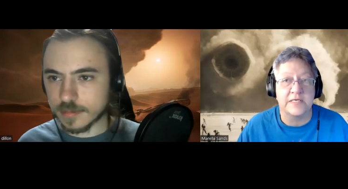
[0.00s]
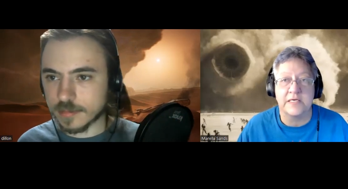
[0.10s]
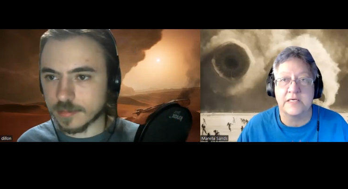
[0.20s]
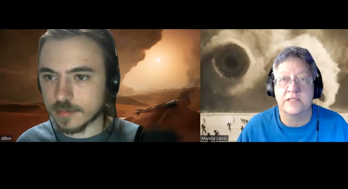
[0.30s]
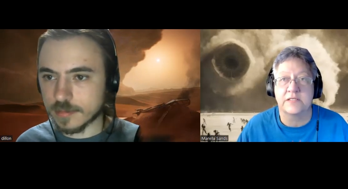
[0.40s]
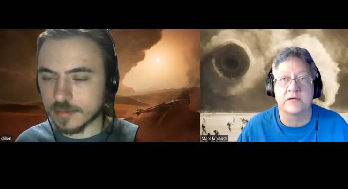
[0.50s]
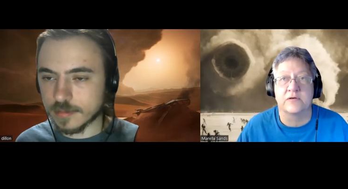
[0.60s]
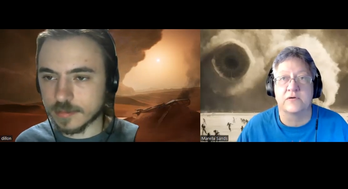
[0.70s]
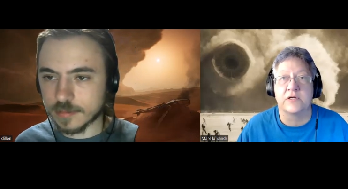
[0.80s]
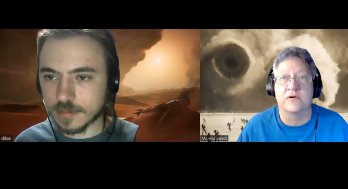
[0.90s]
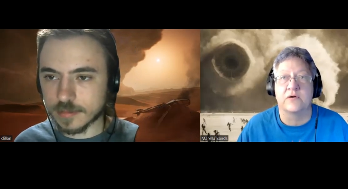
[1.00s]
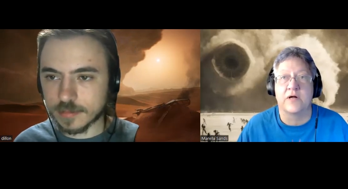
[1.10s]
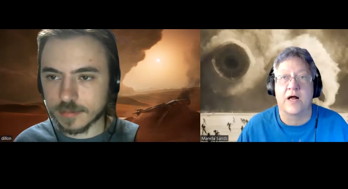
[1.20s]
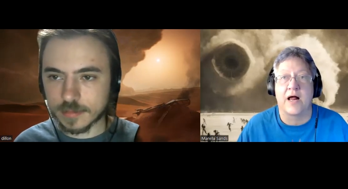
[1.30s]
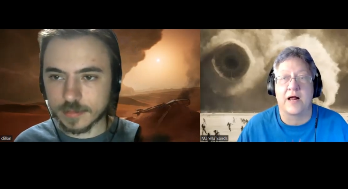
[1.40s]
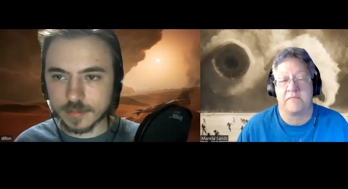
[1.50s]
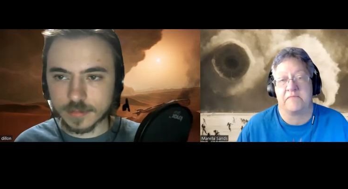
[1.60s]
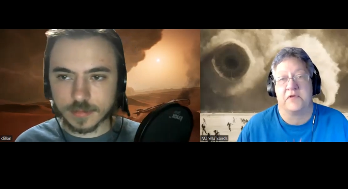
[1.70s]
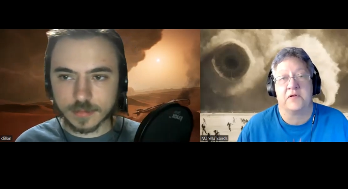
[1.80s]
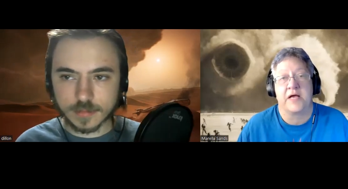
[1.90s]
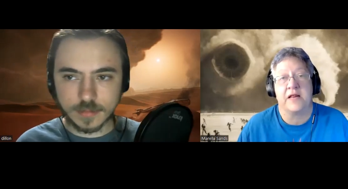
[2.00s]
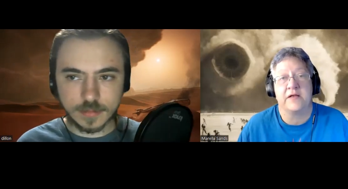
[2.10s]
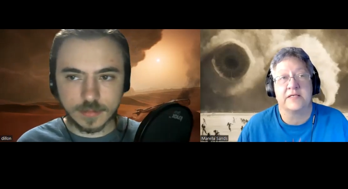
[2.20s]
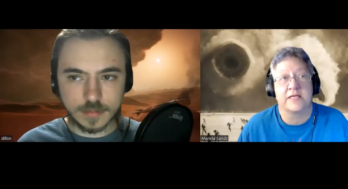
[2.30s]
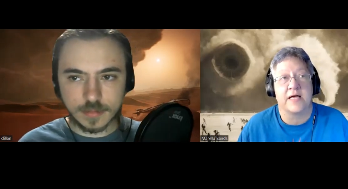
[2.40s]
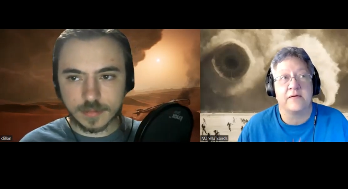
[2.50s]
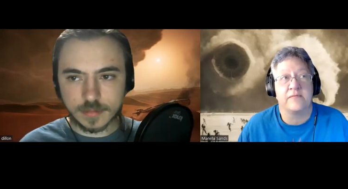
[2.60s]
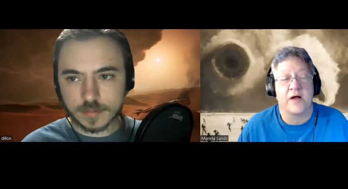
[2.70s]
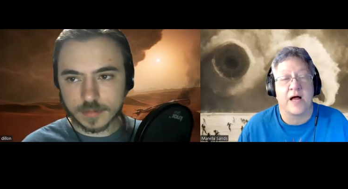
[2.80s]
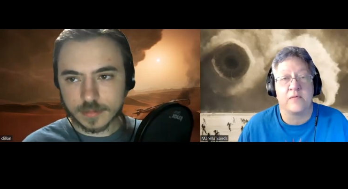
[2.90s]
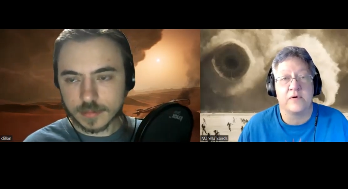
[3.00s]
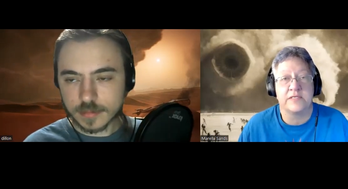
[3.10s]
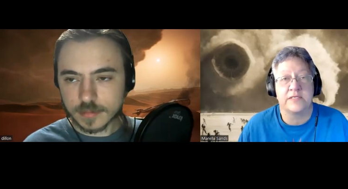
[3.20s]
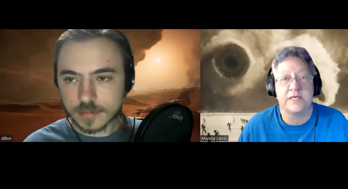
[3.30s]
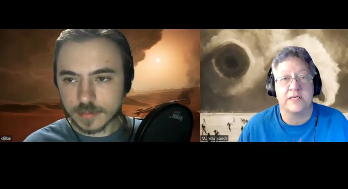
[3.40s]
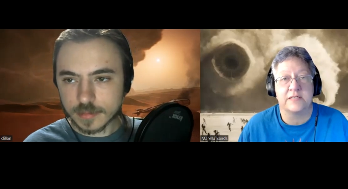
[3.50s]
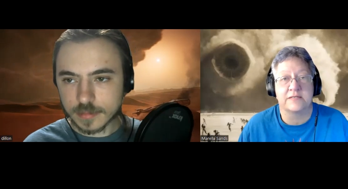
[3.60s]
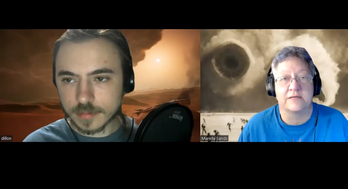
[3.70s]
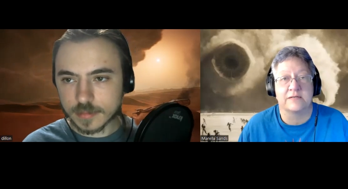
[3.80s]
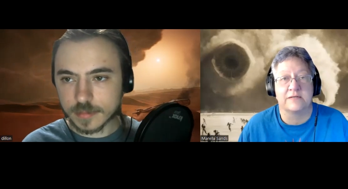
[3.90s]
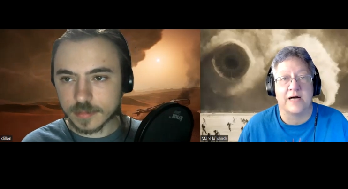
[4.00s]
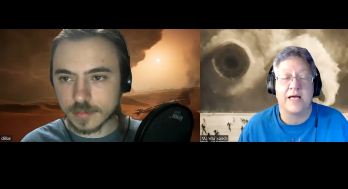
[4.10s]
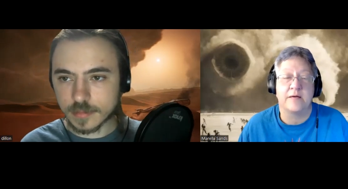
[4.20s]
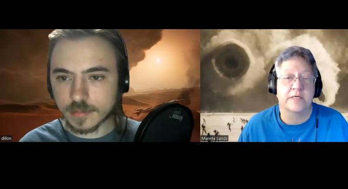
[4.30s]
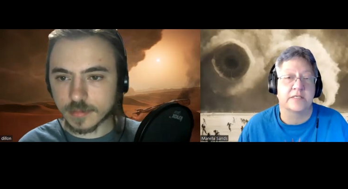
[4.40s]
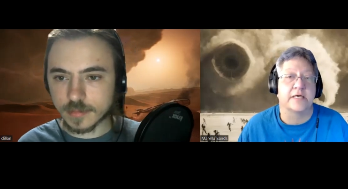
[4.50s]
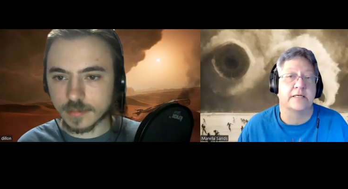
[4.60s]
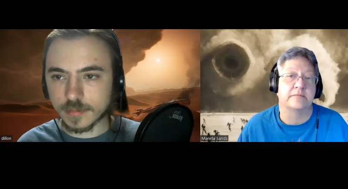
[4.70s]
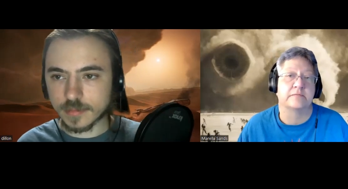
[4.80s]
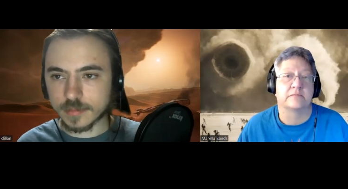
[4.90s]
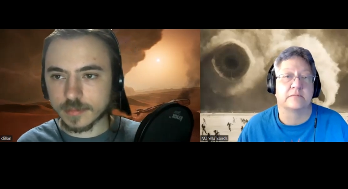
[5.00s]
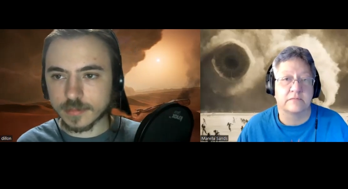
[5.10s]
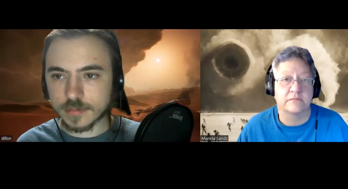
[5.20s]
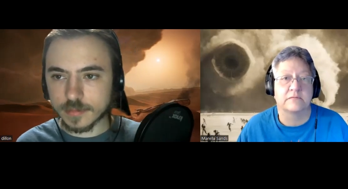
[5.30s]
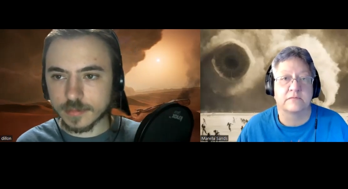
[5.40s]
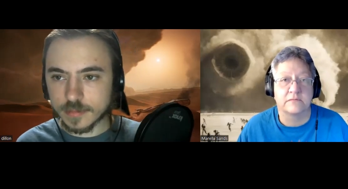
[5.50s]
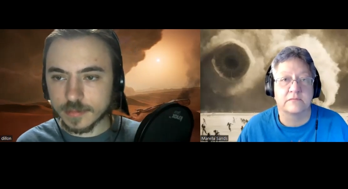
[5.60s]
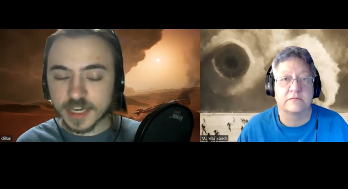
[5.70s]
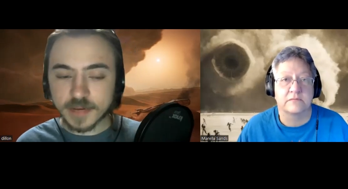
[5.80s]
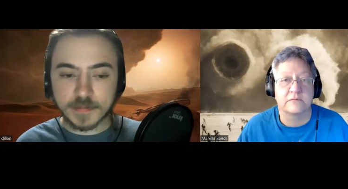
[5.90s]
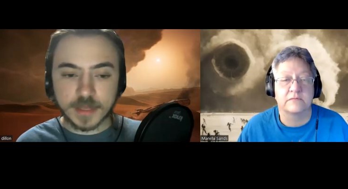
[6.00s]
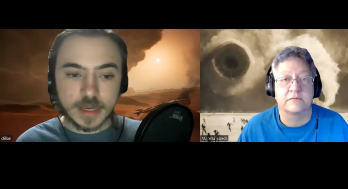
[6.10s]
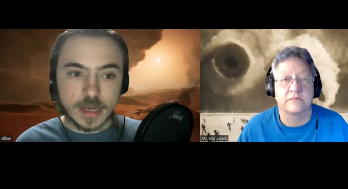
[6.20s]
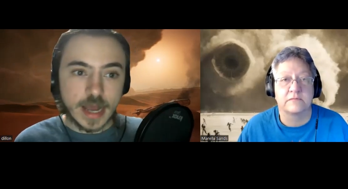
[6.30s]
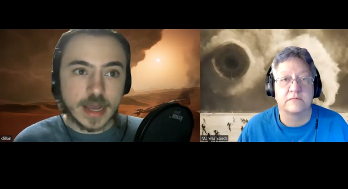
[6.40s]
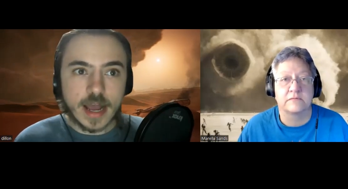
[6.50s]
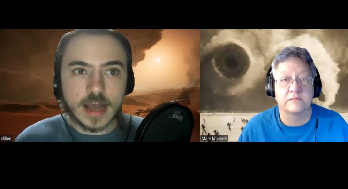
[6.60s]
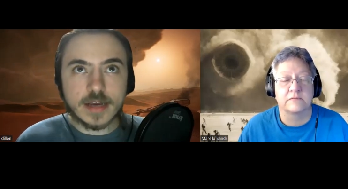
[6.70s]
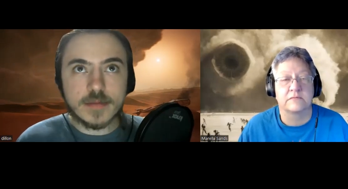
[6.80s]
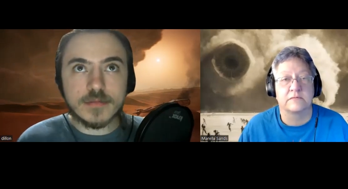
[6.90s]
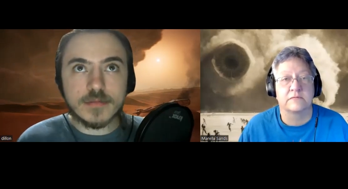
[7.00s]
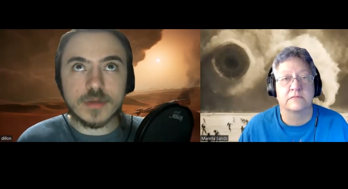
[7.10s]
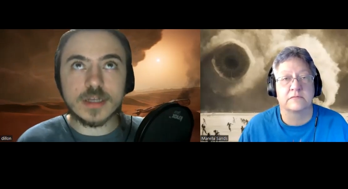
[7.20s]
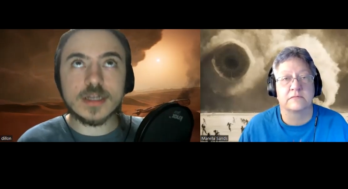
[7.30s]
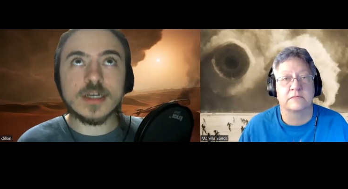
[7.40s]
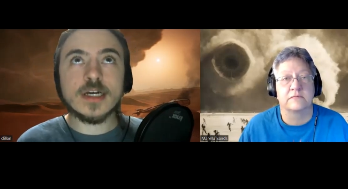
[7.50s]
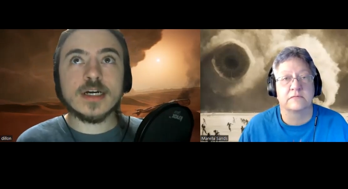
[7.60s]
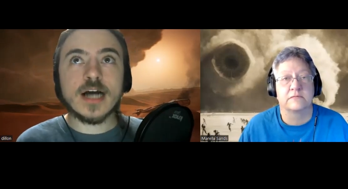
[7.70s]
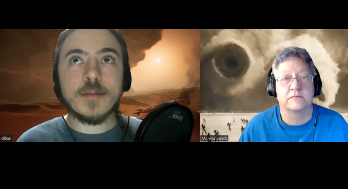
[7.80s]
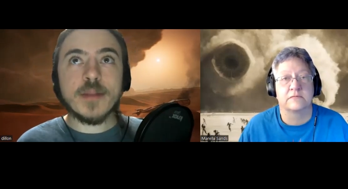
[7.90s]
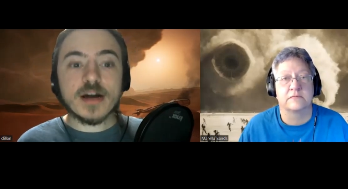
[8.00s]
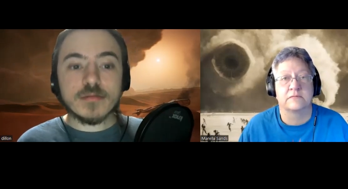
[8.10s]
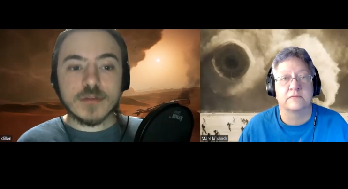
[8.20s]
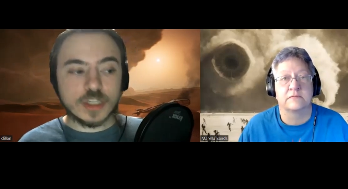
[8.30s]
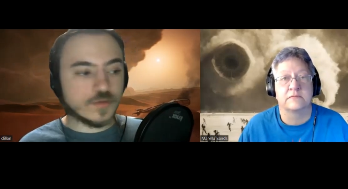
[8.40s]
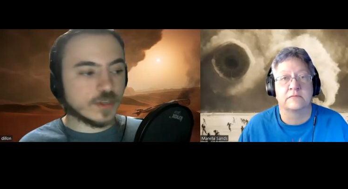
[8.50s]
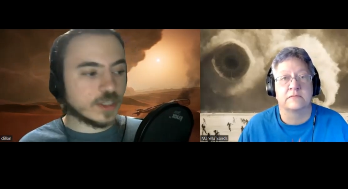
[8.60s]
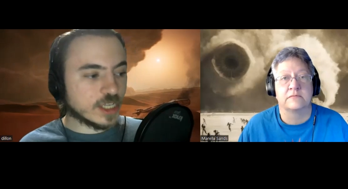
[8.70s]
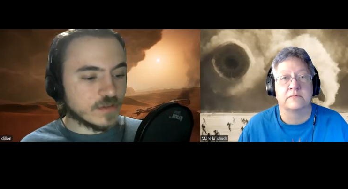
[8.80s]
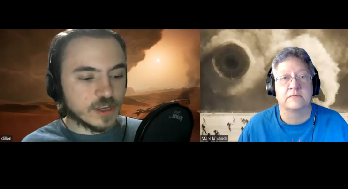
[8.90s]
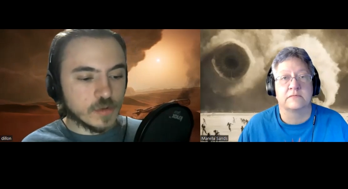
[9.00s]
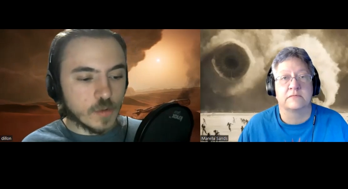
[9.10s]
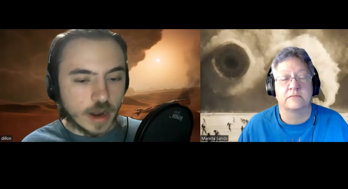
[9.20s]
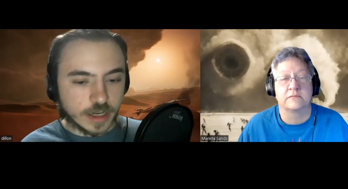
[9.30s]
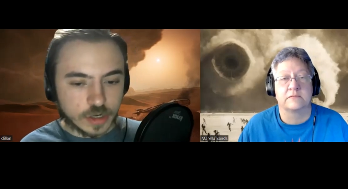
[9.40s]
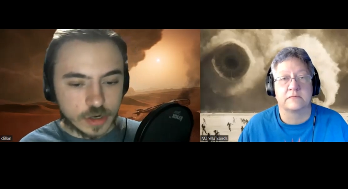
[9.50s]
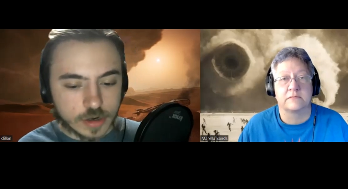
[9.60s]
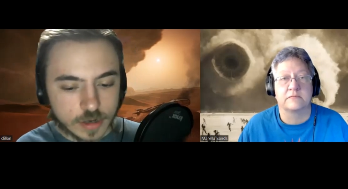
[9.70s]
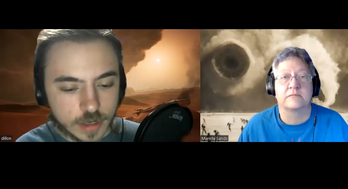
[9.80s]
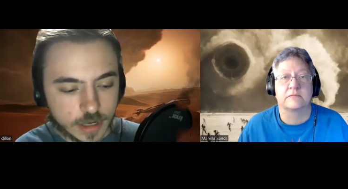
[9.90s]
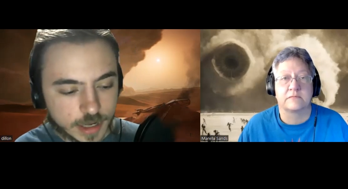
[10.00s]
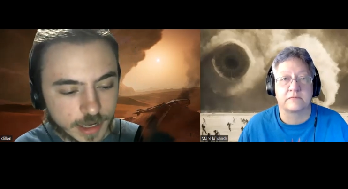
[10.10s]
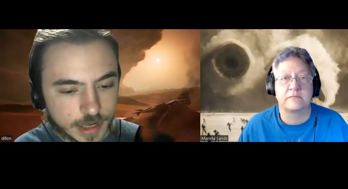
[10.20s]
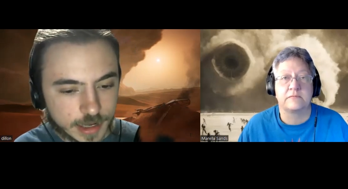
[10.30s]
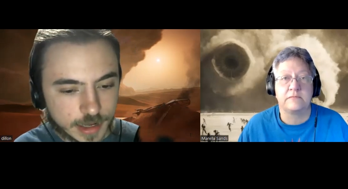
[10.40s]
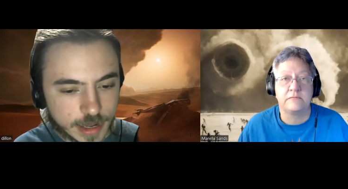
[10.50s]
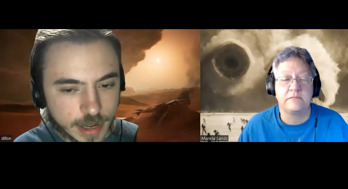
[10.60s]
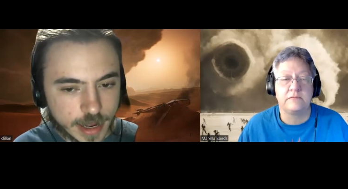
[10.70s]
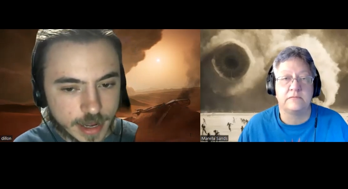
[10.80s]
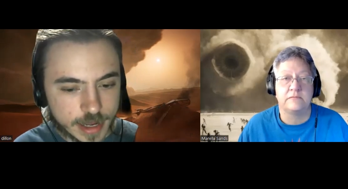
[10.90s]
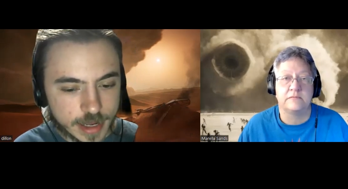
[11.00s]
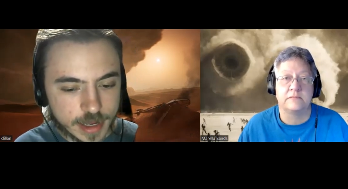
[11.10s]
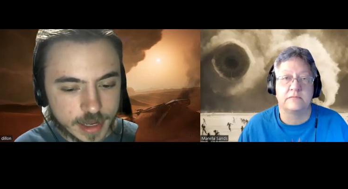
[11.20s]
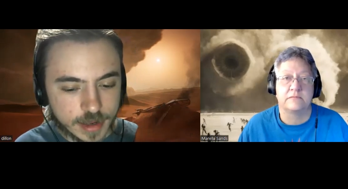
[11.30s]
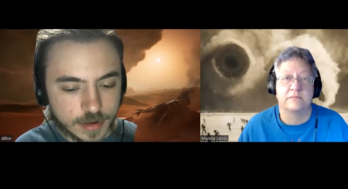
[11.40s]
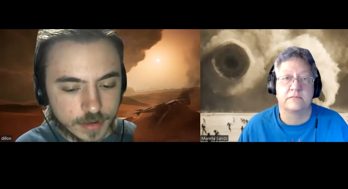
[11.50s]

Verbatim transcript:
Speaker 1: thing. So, you know, they're the kind of things that I I want to see. So I am excited.
Speaker 2: Yeah. I, I'm I'm not much of a TV watcher. Uh I